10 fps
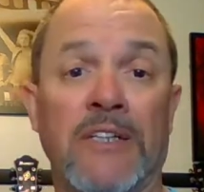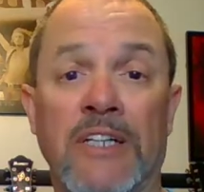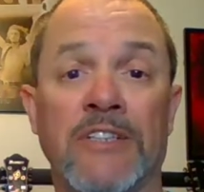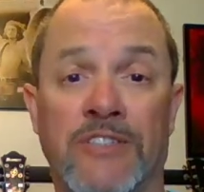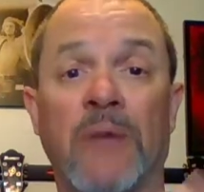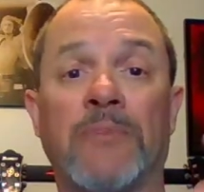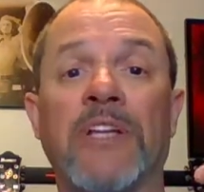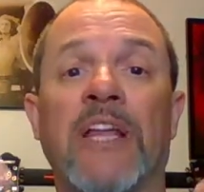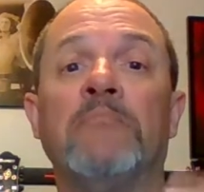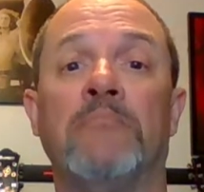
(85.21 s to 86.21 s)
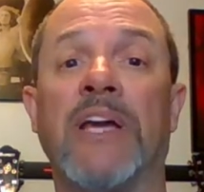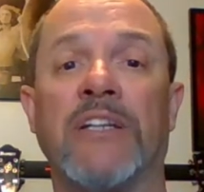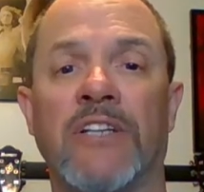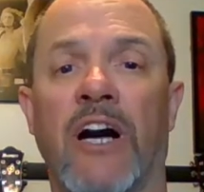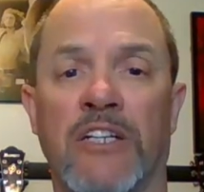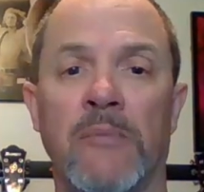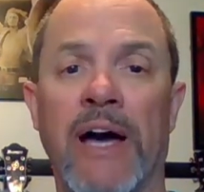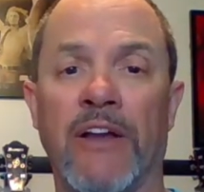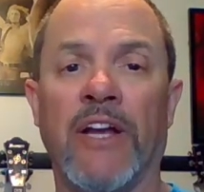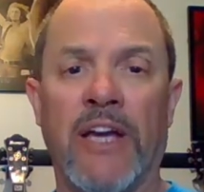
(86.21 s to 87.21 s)
something that being talked
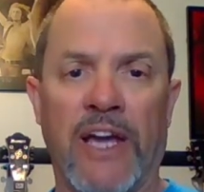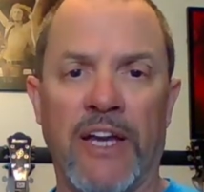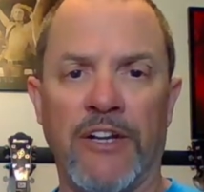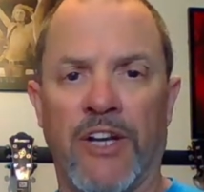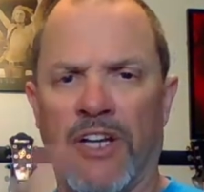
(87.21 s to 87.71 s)
about, and